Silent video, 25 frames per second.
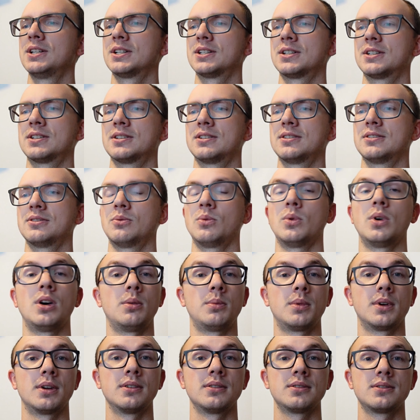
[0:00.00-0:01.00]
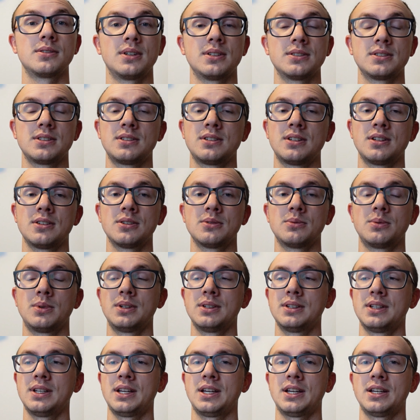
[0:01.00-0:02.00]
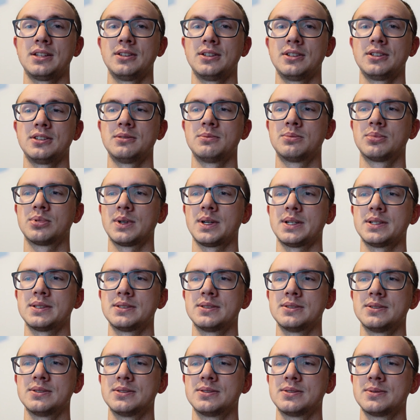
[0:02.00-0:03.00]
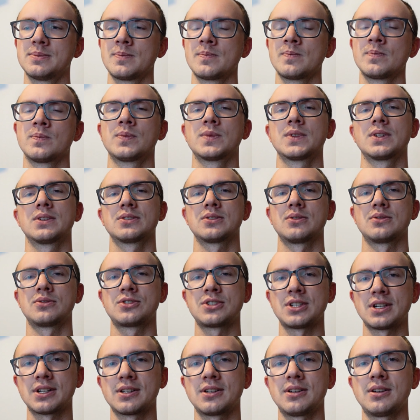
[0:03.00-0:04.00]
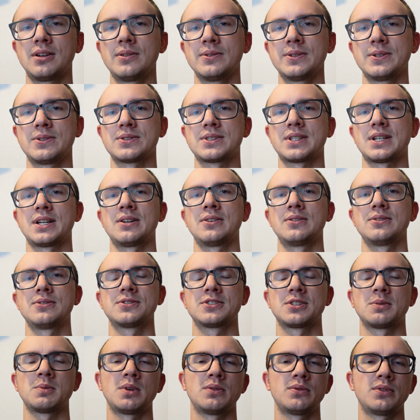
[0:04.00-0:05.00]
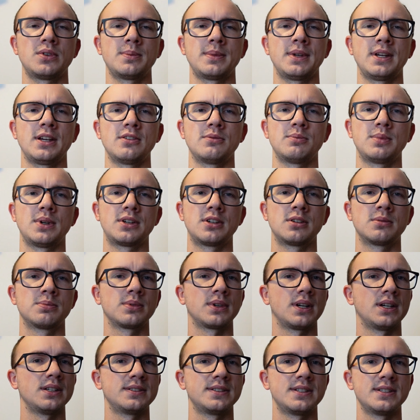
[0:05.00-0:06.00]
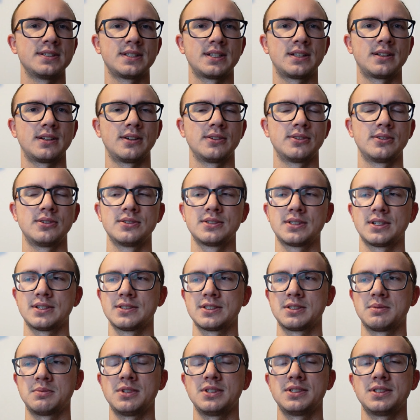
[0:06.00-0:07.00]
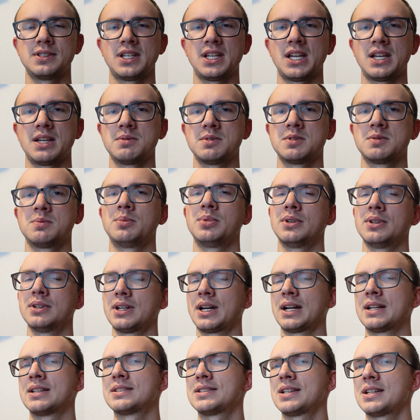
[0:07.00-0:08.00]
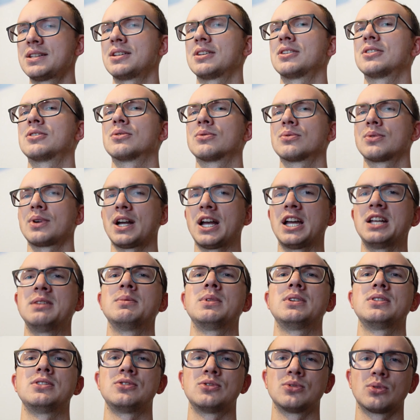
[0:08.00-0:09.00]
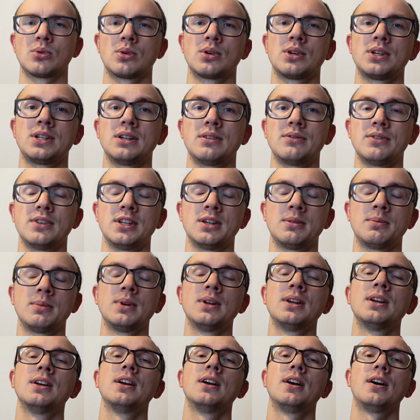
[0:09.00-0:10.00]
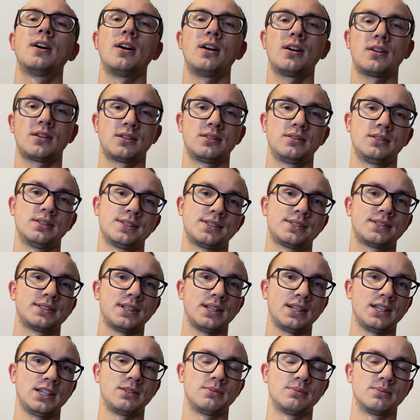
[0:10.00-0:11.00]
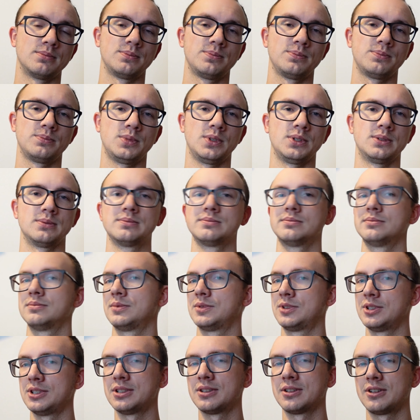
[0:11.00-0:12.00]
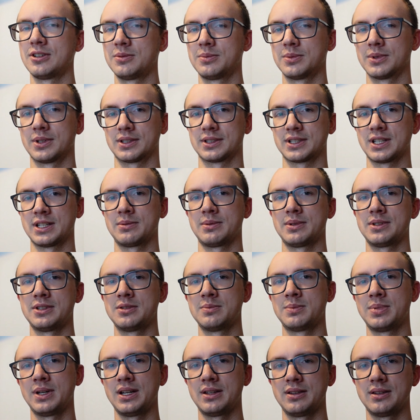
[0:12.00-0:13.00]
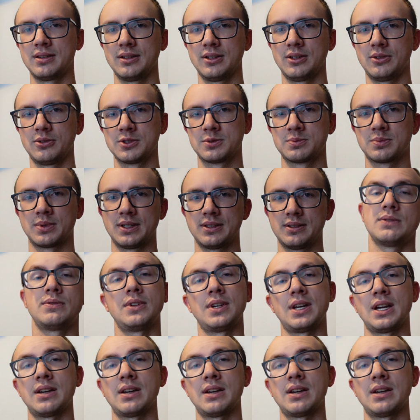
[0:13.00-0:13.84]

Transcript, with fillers: Uh, Walmart, that's another one that had the good prices. So check all those out. Some of them have better prices than others on some of these games, but I'd say the grand majority of them are the same. But do your homework, that way you pay the lowest price. If you